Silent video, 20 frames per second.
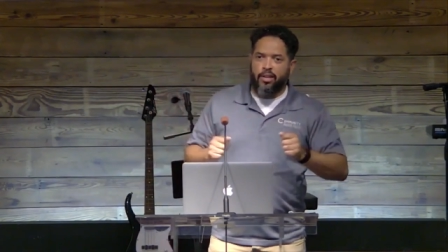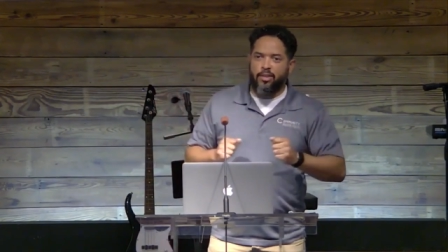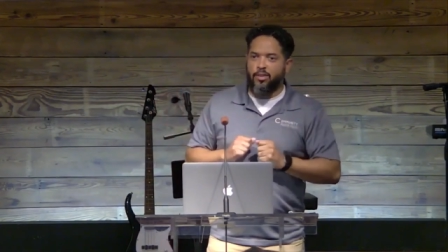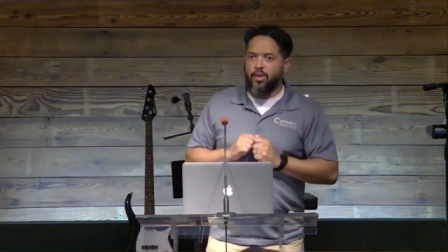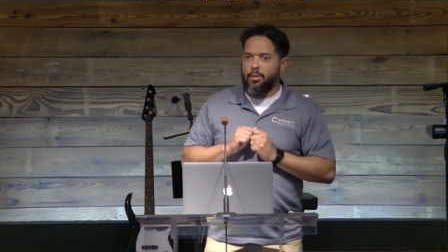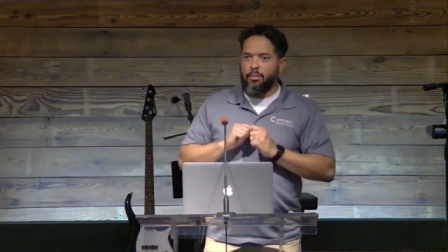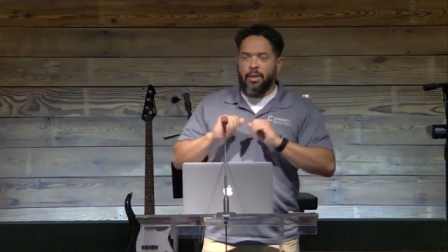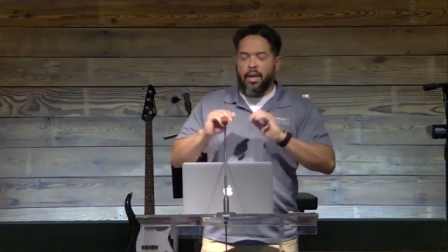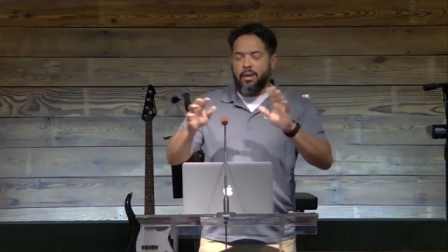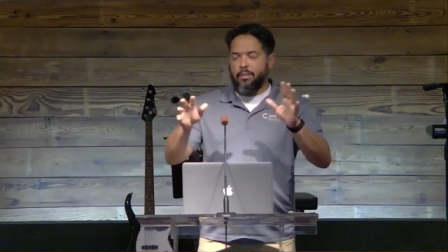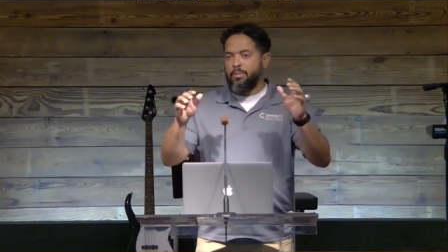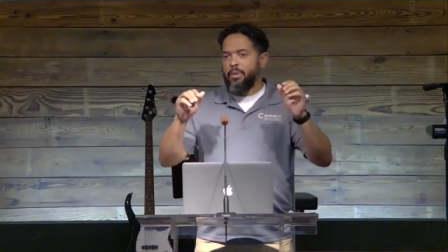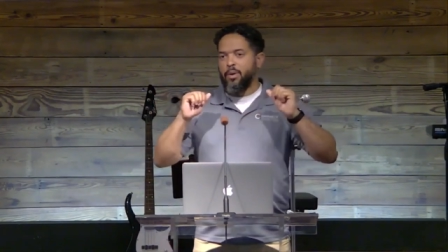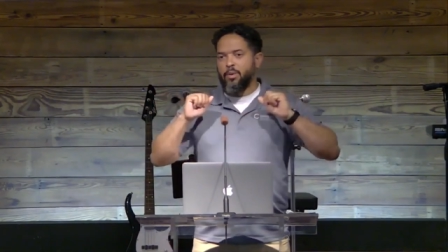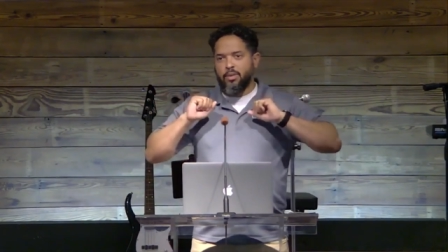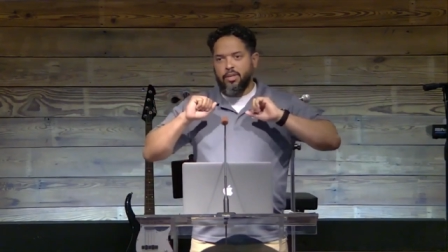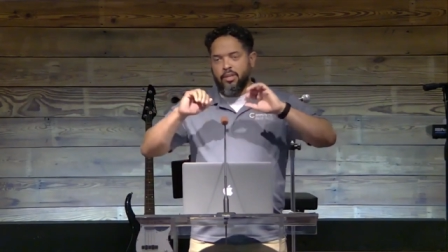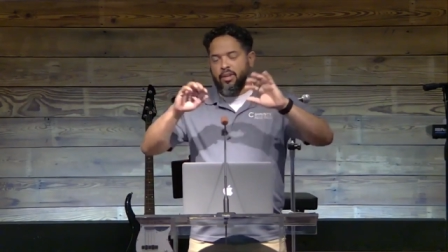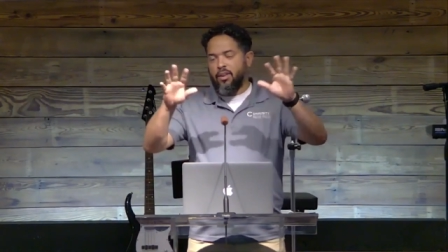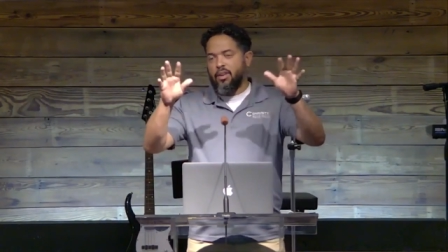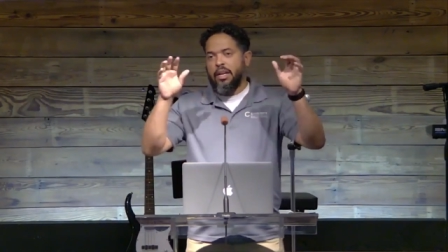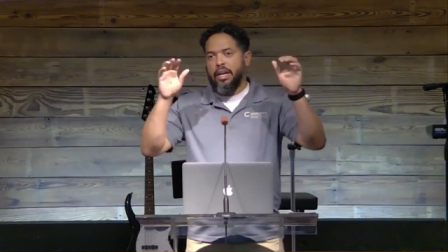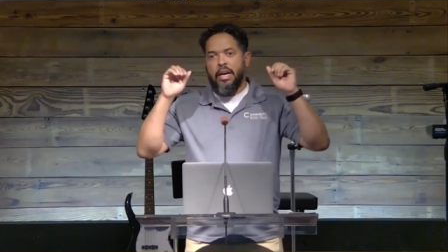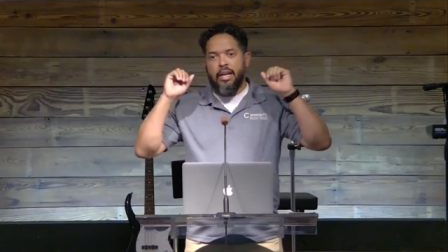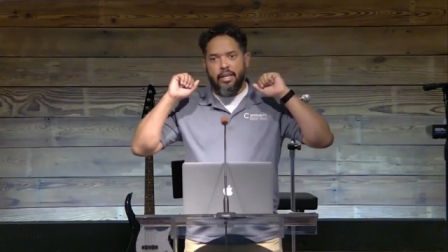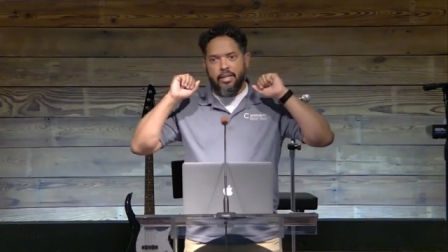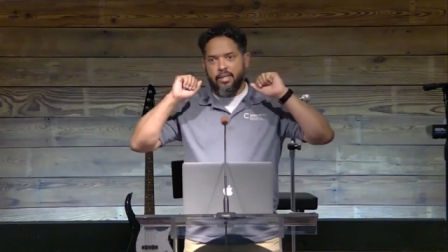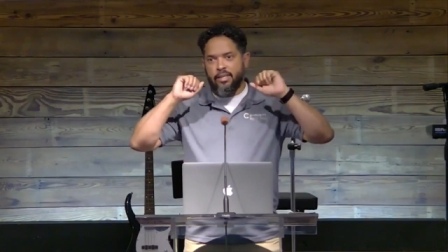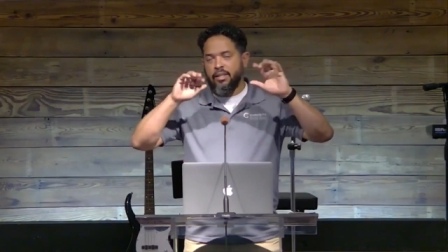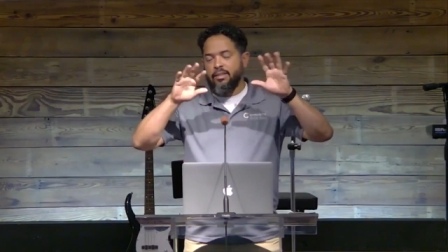So I'm like posting all kind of
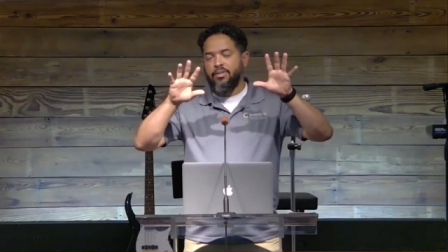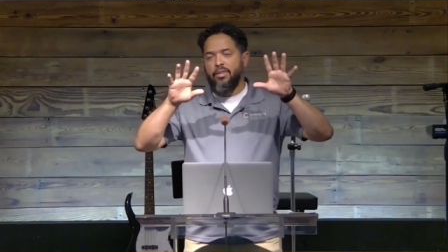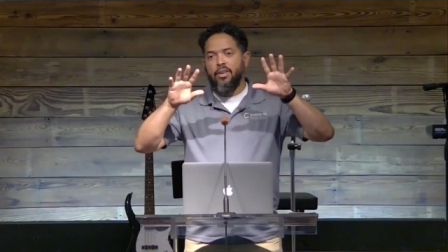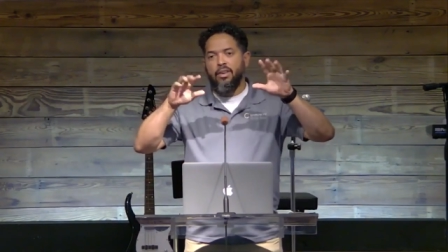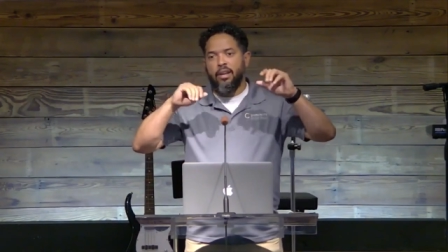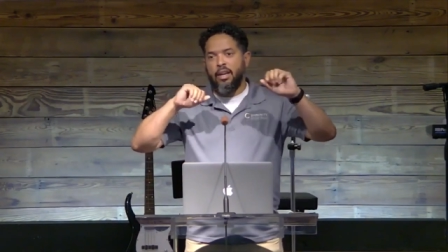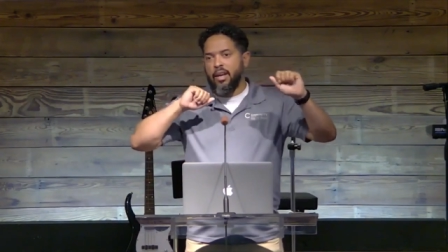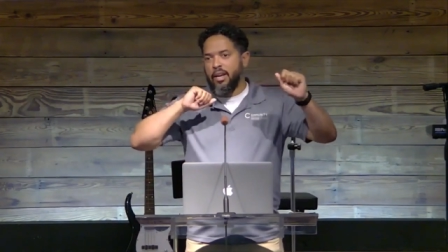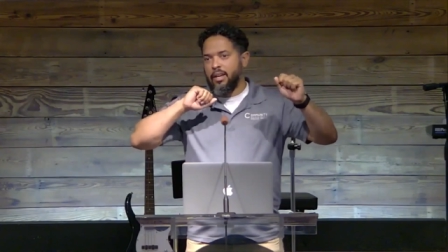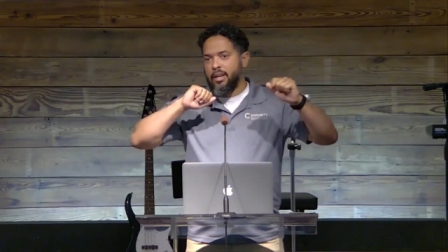stuff online.